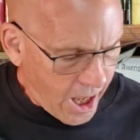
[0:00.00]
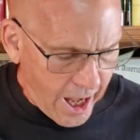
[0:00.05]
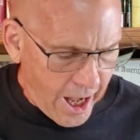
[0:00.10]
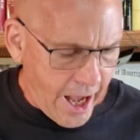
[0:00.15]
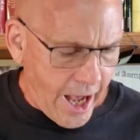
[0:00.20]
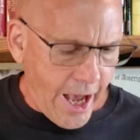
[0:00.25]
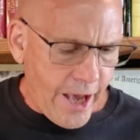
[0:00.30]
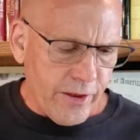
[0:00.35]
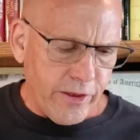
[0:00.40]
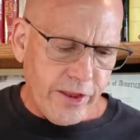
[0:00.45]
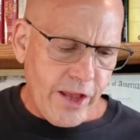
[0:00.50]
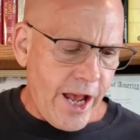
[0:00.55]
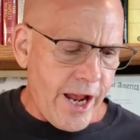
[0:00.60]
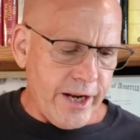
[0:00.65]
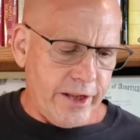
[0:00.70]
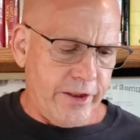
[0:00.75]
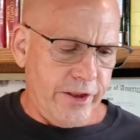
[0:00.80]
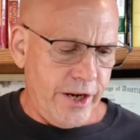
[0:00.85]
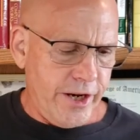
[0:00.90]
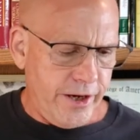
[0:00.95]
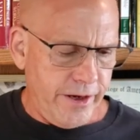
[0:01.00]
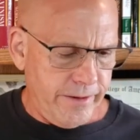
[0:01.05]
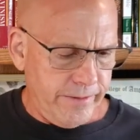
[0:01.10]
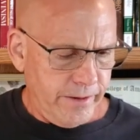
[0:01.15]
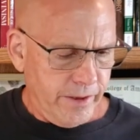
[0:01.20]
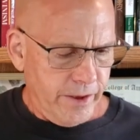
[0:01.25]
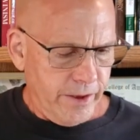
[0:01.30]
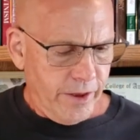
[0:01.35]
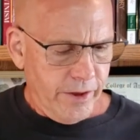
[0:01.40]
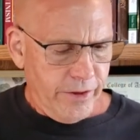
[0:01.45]
I thank thee
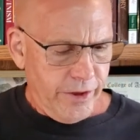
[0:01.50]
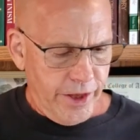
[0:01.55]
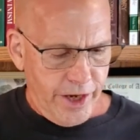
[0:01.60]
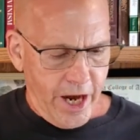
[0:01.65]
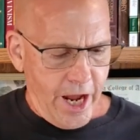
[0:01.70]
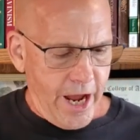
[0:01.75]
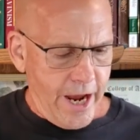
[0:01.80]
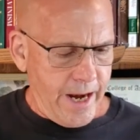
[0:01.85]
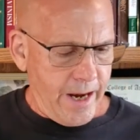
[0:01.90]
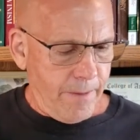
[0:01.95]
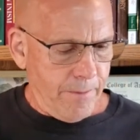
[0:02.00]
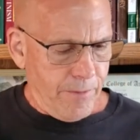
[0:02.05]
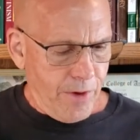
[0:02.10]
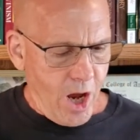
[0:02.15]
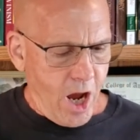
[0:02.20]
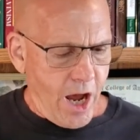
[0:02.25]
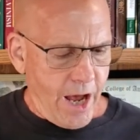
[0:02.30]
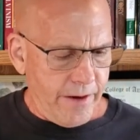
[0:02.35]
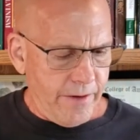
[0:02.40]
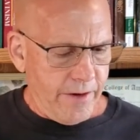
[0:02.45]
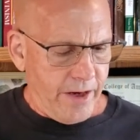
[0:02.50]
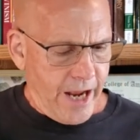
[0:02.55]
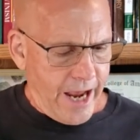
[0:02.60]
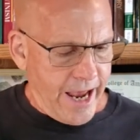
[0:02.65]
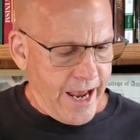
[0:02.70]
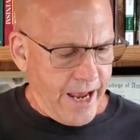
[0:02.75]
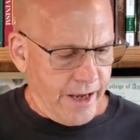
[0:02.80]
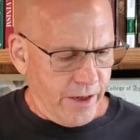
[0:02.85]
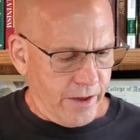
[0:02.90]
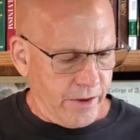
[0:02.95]
that I am not
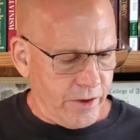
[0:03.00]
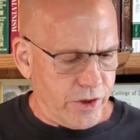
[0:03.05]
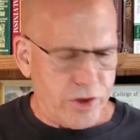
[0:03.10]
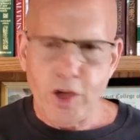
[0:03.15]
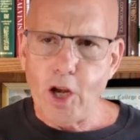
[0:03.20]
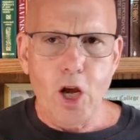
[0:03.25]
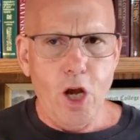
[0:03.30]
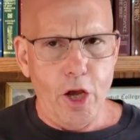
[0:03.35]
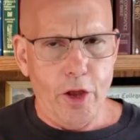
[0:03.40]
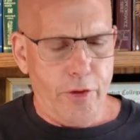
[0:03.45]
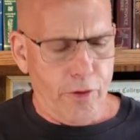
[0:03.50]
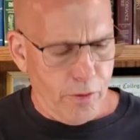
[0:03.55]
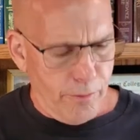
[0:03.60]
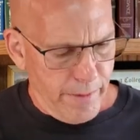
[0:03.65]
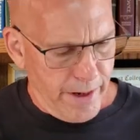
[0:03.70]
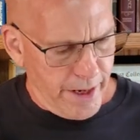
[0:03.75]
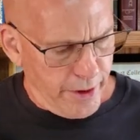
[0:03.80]
as other